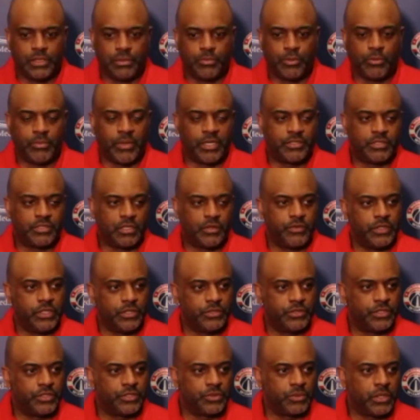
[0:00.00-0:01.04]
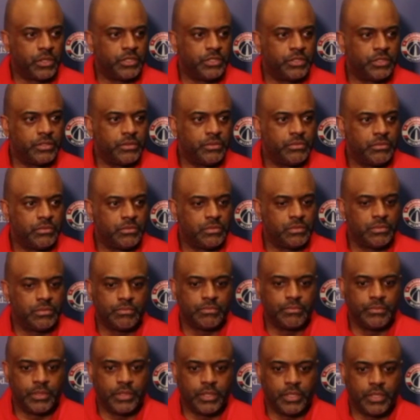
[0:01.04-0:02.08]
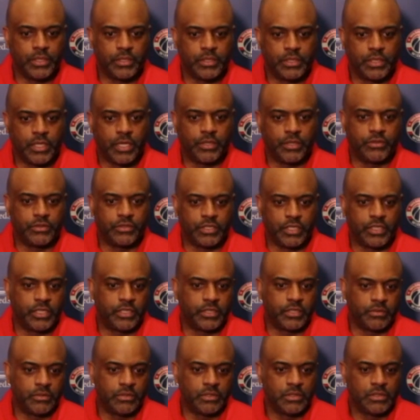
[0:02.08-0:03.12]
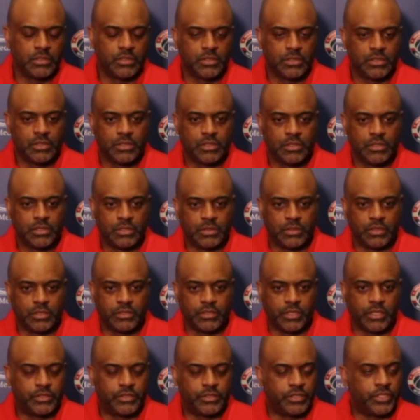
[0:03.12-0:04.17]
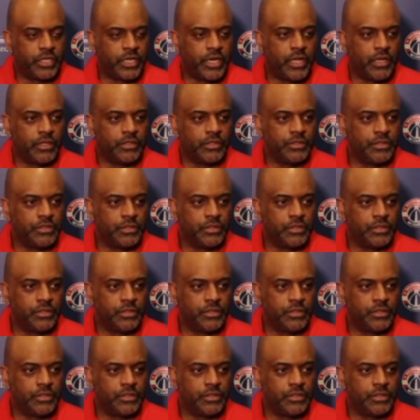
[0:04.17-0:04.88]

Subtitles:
put myself in their situation. But I understand that, you know, it's a challenge.